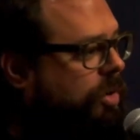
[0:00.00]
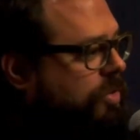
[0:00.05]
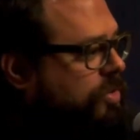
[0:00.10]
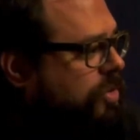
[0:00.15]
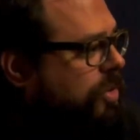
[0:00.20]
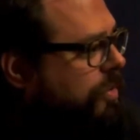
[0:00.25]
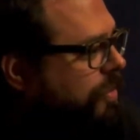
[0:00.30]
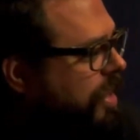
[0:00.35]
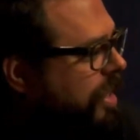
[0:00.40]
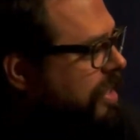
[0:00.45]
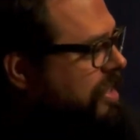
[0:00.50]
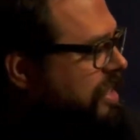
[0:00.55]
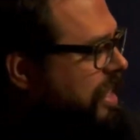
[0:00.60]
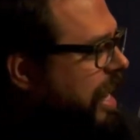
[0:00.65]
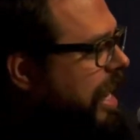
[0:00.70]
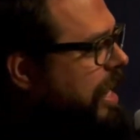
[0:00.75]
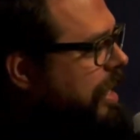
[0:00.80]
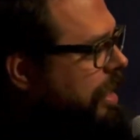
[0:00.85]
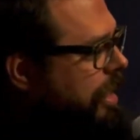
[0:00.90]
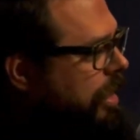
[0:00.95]
of like
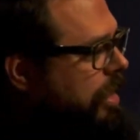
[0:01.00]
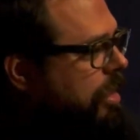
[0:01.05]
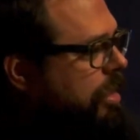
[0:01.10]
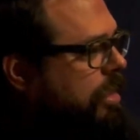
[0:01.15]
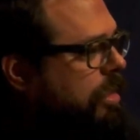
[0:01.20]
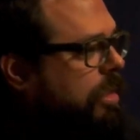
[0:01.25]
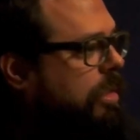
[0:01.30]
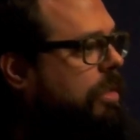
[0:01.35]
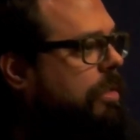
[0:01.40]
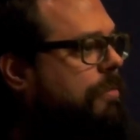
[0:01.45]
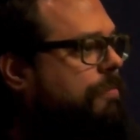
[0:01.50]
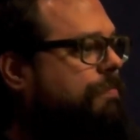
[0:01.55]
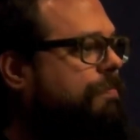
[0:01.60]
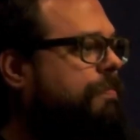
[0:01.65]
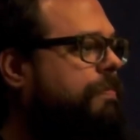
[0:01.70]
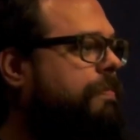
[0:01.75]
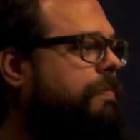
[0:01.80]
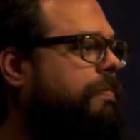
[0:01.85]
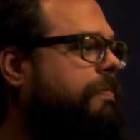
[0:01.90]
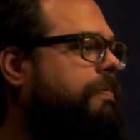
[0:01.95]
sad, like
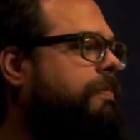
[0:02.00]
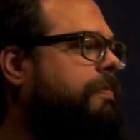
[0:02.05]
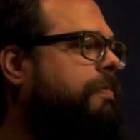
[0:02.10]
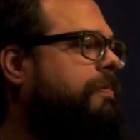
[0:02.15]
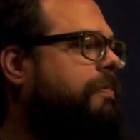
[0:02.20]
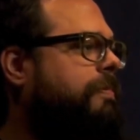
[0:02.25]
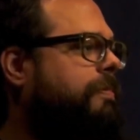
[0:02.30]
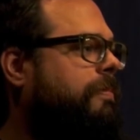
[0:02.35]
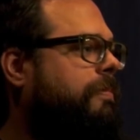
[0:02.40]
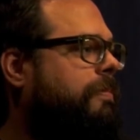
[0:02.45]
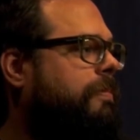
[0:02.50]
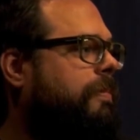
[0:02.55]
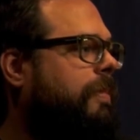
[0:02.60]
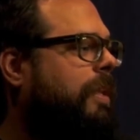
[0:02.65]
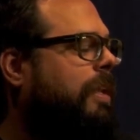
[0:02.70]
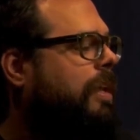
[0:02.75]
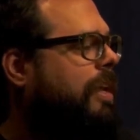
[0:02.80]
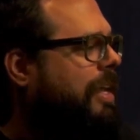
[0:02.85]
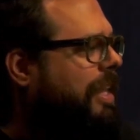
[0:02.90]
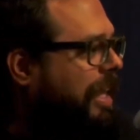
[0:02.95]

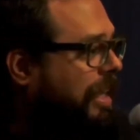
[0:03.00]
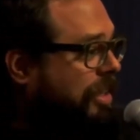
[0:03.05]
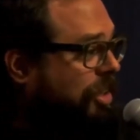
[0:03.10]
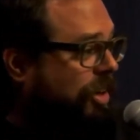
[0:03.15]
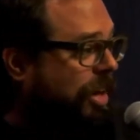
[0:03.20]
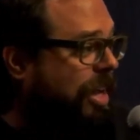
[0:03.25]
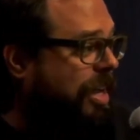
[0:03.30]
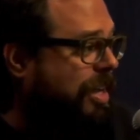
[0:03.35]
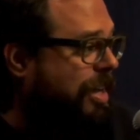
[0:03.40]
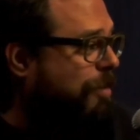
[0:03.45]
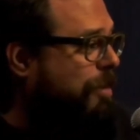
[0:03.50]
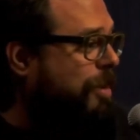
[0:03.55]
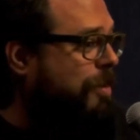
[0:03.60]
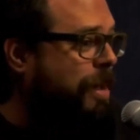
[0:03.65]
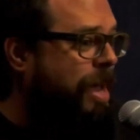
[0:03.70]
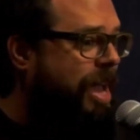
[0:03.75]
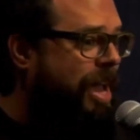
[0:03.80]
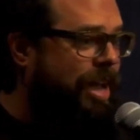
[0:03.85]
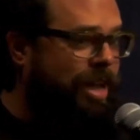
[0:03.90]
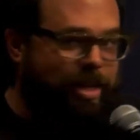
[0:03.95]
they're not going to be
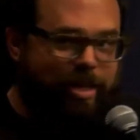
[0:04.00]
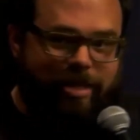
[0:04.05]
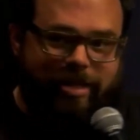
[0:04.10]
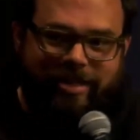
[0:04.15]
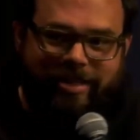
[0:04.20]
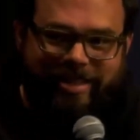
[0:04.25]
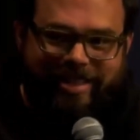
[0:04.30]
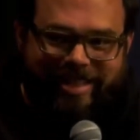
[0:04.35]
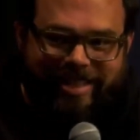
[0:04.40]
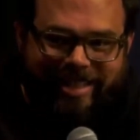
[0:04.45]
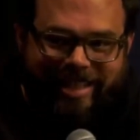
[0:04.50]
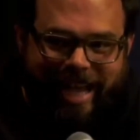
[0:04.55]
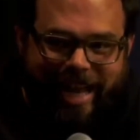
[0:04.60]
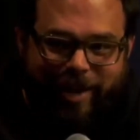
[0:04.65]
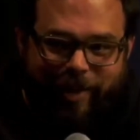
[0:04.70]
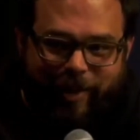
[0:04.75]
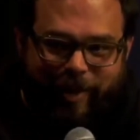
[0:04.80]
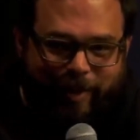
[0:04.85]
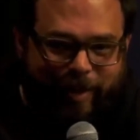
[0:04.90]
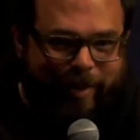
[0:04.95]
mad. I don't
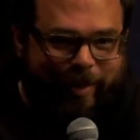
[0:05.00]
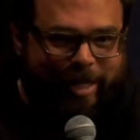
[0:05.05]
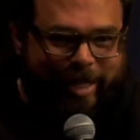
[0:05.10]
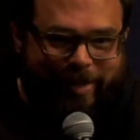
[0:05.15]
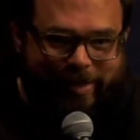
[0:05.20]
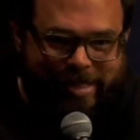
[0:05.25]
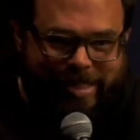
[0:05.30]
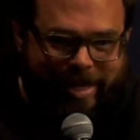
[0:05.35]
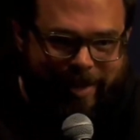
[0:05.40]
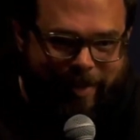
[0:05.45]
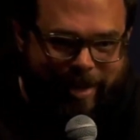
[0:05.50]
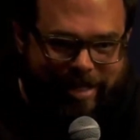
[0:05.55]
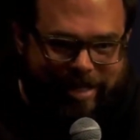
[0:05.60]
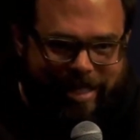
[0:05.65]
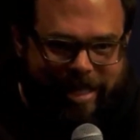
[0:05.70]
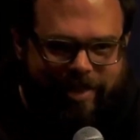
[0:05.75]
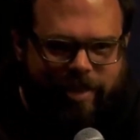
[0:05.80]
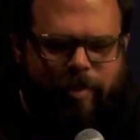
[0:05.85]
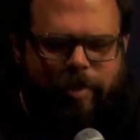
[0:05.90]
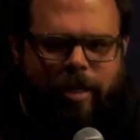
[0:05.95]
think people get upset about that.
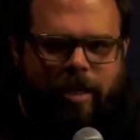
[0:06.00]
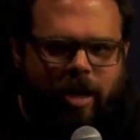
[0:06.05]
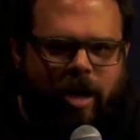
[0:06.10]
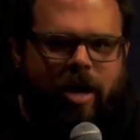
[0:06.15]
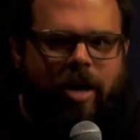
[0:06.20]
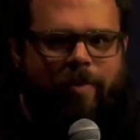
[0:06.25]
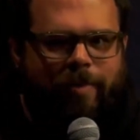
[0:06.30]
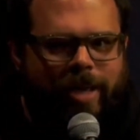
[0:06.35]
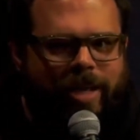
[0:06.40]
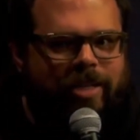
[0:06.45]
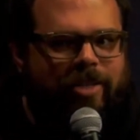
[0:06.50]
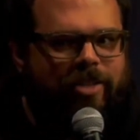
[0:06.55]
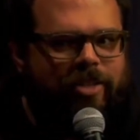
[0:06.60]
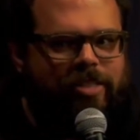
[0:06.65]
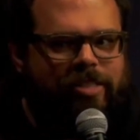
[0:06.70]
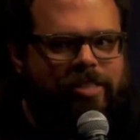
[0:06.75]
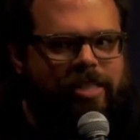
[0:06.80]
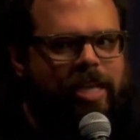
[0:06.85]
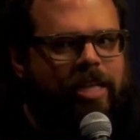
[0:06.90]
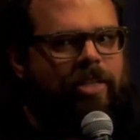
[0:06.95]
They'll be like, oh man, he looks
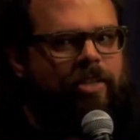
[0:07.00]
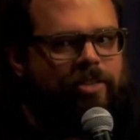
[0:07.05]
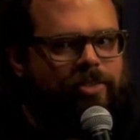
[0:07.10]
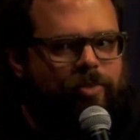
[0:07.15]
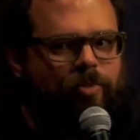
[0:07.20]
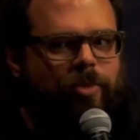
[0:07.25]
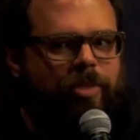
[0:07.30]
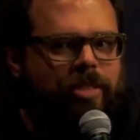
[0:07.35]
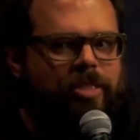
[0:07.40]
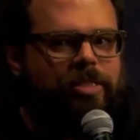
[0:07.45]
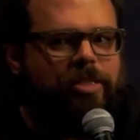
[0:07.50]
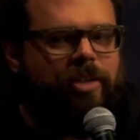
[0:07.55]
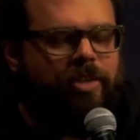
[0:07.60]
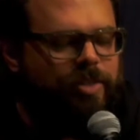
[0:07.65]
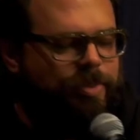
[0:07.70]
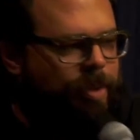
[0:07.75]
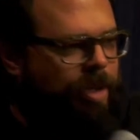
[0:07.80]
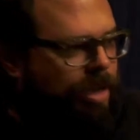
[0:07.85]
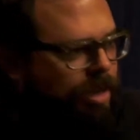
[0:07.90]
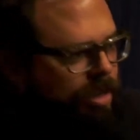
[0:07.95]
sad. He looks really serious about it.